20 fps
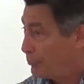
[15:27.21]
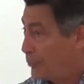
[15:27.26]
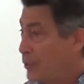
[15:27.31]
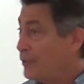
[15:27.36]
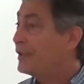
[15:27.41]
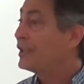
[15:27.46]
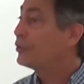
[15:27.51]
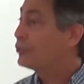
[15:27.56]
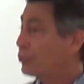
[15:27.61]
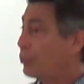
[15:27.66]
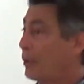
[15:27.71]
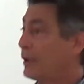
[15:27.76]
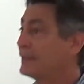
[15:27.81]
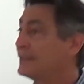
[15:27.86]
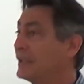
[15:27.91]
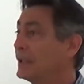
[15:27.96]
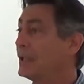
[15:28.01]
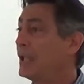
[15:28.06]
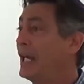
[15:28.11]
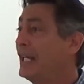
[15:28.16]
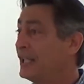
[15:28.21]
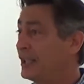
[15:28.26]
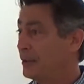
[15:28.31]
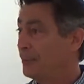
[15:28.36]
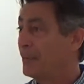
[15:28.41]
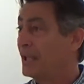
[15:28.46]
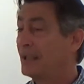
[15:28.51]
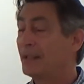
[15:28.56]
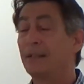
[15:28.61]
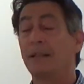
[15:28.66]
moving towards
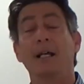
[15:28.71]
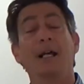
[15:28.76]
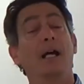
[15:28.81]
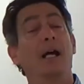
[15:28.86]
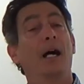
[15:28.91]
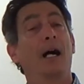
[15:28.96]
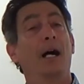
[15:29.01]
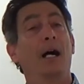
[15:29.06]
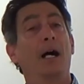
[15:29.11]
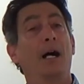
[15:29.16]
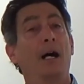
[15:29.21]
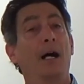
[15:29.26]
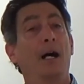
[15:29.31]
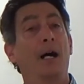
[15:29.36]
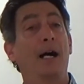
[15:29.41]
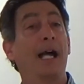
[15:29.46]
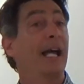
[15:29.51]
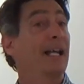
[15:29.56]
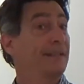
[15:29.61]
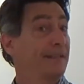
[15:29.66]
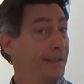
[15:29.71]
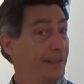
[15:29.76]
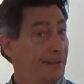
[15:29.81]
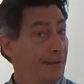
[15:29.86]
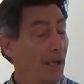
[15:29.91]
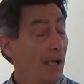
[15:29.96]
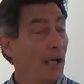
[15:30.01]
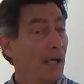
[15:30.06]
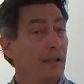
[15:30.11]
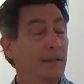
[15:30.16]
enlightenment, as it
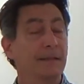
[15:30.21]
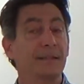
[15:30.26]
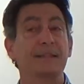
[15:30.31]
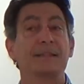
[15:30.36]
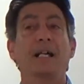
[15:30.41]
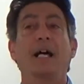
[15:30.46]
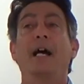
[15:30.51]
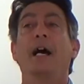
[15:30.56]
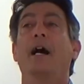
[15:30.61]
does,